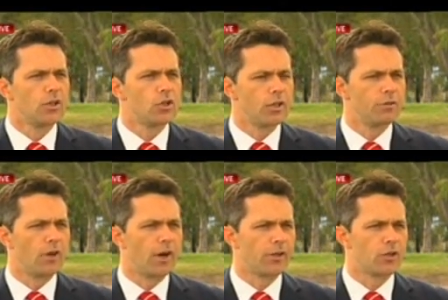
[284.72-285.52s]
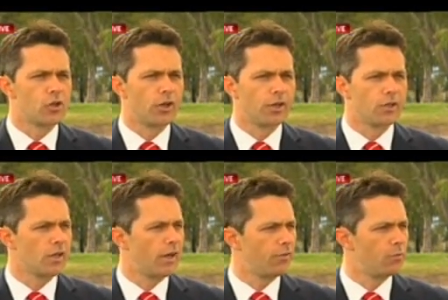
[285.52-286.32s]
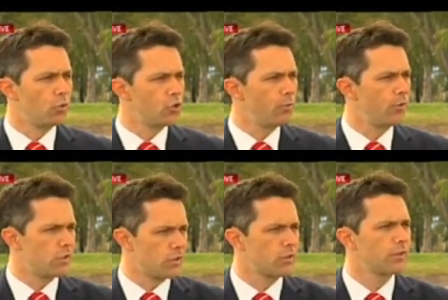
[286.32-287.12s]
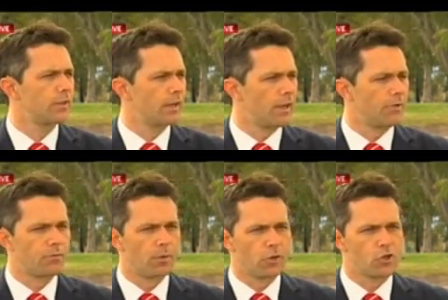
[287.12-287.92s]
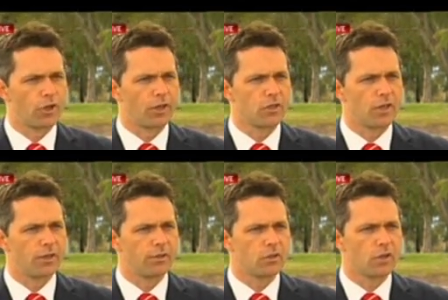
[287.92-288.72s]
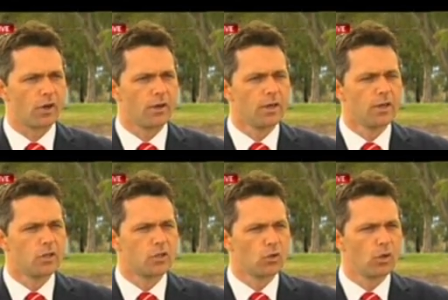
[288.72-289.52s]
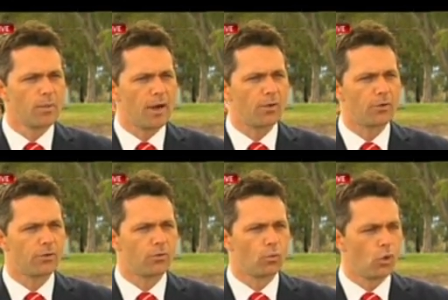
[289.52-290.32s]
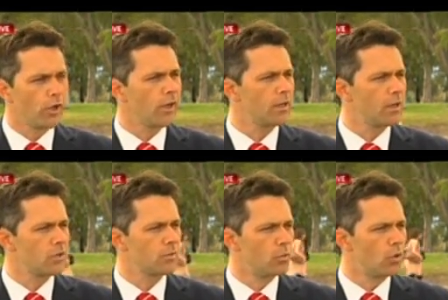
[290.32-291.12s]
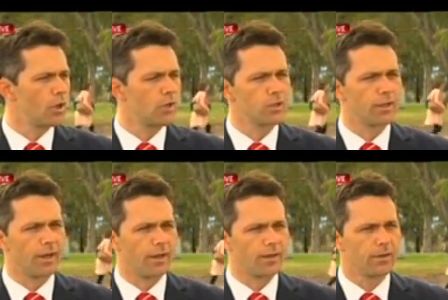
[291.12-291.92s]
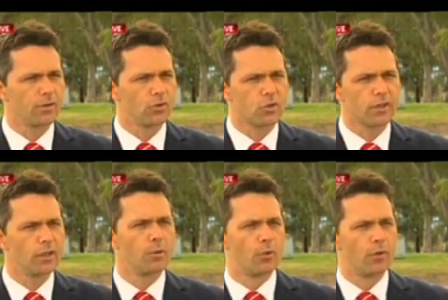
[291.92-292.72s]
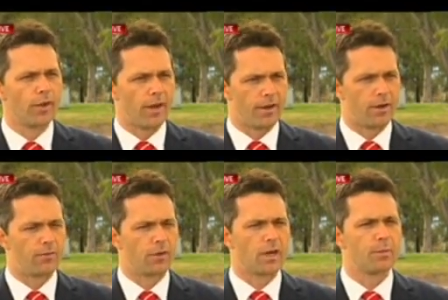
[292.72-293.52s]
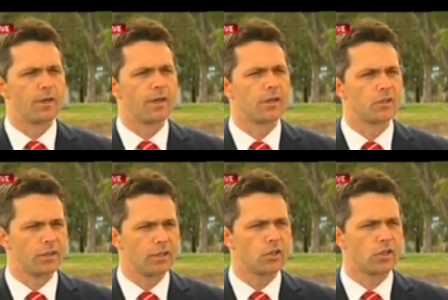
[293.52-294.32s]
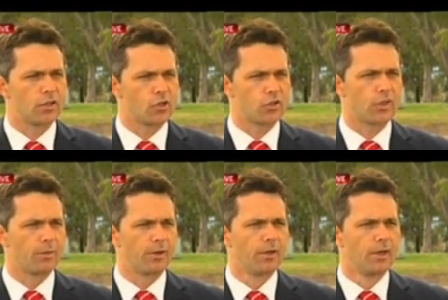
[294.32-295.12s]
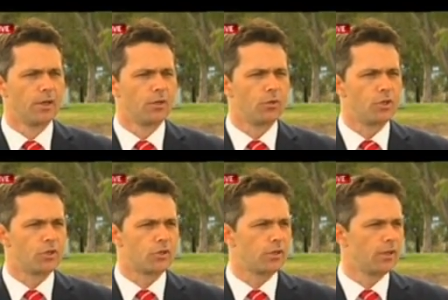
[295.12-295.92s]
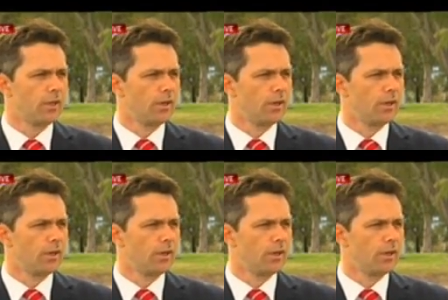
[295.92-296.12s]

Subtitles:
she invited the Chinese to have more ship visits from the Chinese Navy. So this is all about working more closely together. You'll see a lot more of that over the coming days at the East Asia Summit, which is